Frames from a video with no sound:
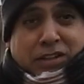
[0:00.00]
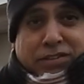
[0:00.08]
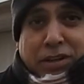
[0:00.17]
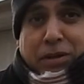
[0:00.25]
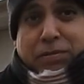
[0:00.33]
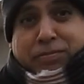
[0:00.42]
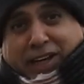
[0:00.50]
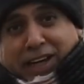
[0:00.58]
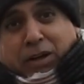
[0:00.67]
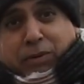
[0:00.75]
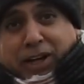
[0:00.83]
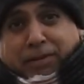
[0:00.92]
So,
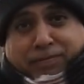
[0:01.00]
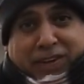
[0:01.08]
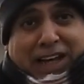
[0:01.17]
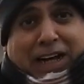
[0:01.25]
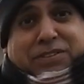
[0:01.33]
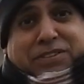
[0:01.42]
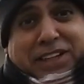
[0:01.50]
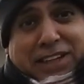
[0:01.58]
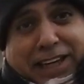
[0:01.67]
anyway, I'll see you